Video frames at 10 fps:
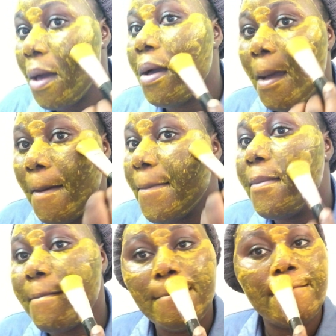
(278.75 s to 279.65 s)
So
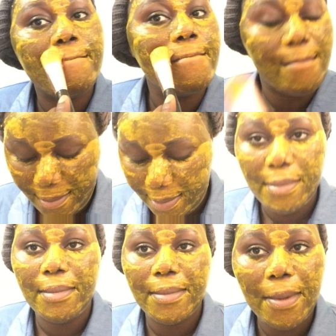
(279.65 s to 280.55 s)
that's just what I'm
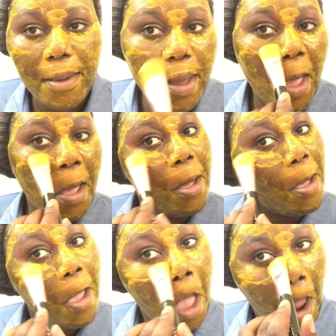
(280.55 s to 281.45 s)
trying to explain to you
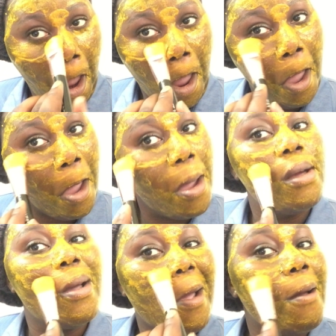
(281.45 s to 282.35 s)
guys. Turmeric
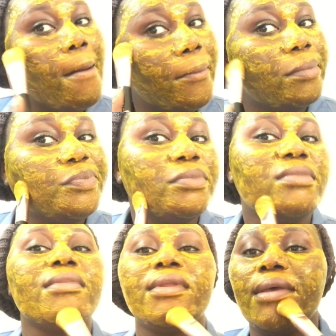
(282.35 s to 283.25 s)
is so good,
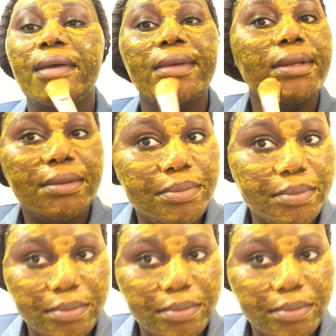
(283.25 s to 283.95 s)
as in it's so good.